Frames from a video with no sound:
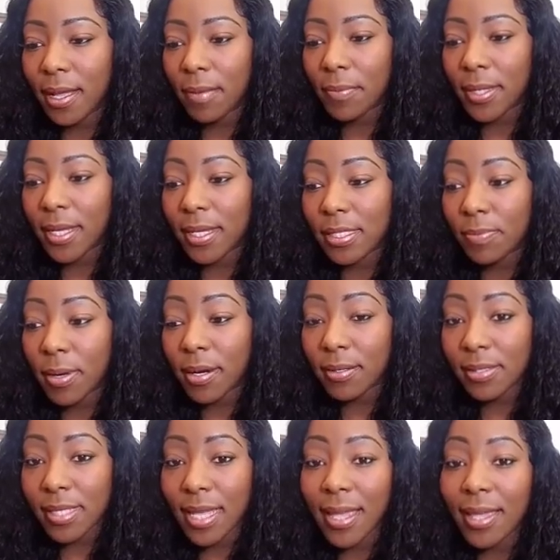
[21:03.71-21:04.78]
Because
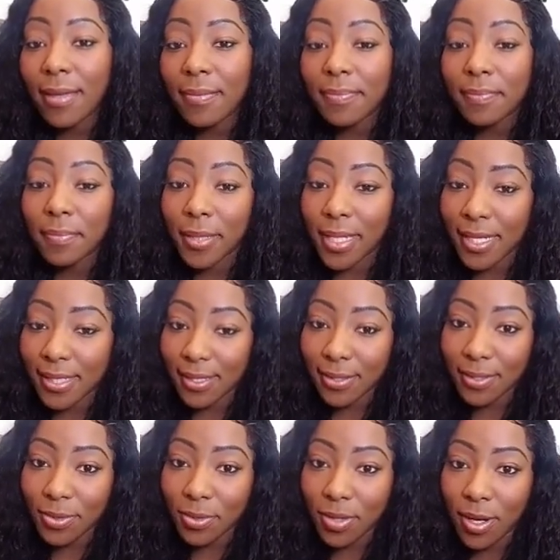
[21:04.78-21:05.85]
burdens and blessings
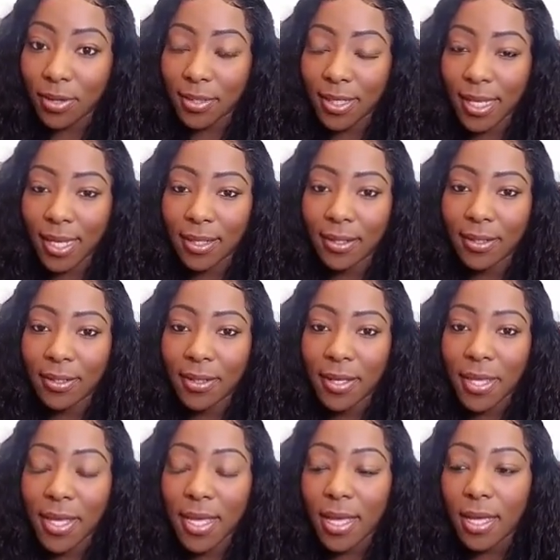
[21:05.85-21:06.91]
do go together.
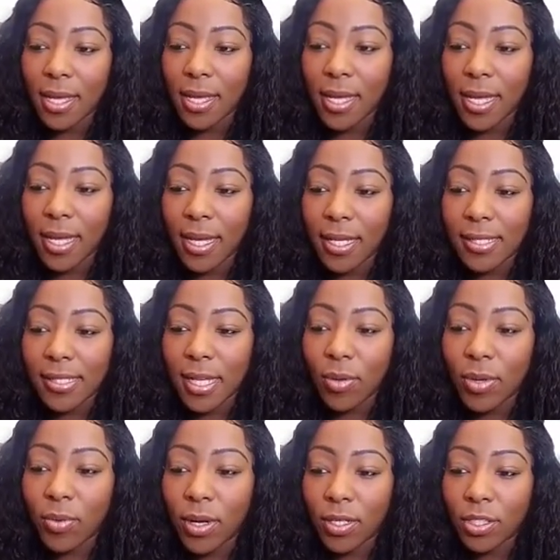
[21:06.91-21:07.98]
And so
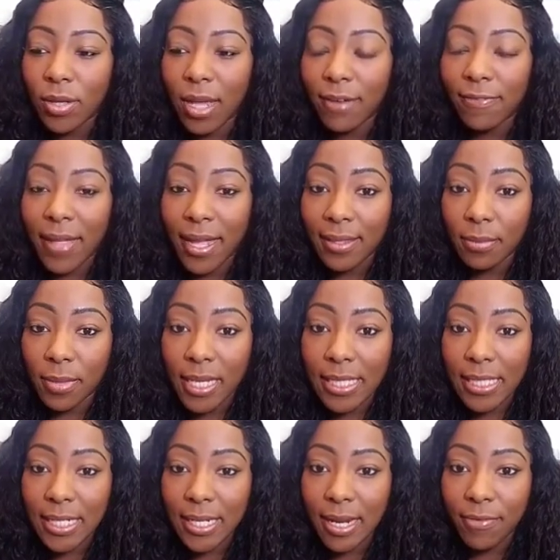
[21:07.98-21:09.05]
we want to try to find the
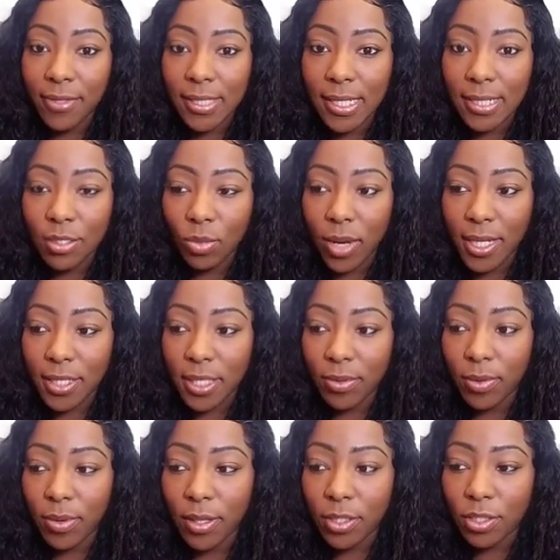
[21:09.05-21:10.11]
blessing in every situation. We
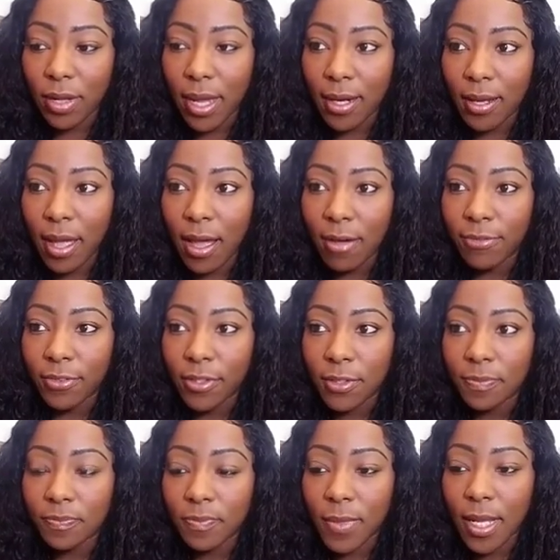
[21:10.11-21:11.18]
want to try to
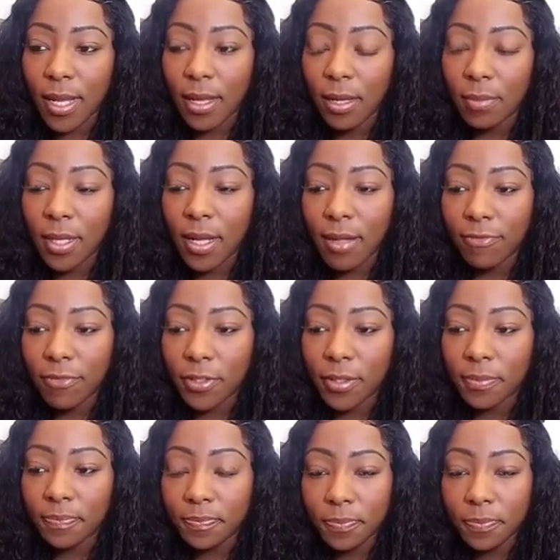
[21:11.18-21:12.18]
offer comfort,